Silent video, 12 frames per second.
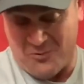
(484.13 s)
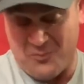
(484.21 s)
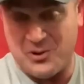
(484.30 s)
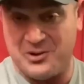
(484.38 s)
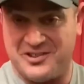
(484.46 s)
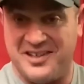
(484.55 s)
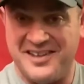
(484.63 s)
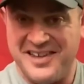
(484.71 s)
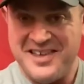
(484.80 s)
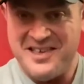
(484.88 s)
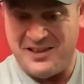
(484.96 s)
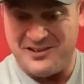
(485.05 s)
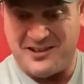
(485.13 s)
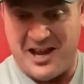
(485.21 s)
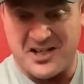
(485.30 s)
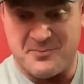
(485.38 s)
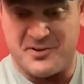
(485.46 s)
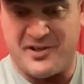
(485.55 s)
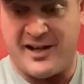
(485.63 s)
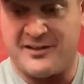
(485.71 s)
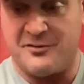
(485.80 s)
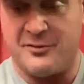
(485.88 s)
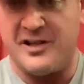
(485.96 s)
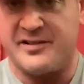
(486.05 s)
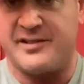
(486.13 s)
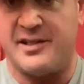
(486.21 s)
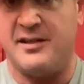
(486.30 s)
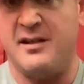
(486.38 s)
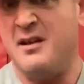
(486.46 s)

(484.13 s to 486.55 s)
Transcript: elbows. These guys protect the wrists.